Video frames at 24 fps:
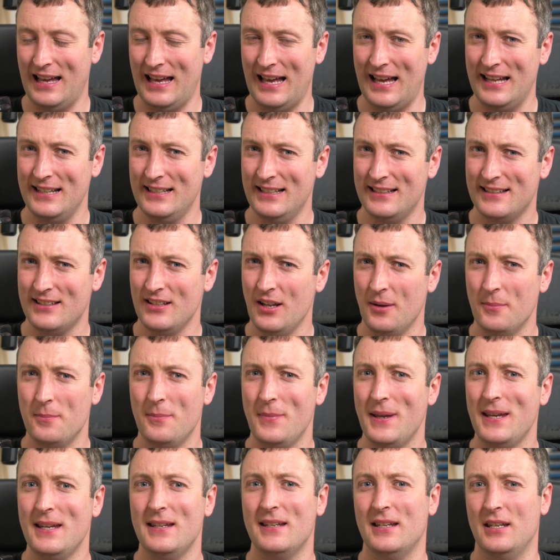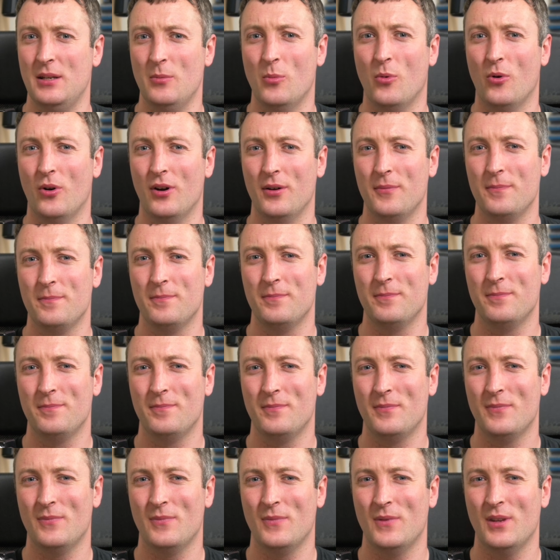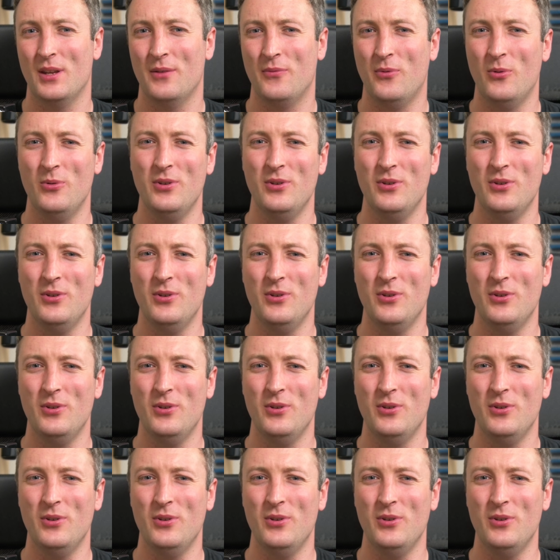and it's not made anymore. If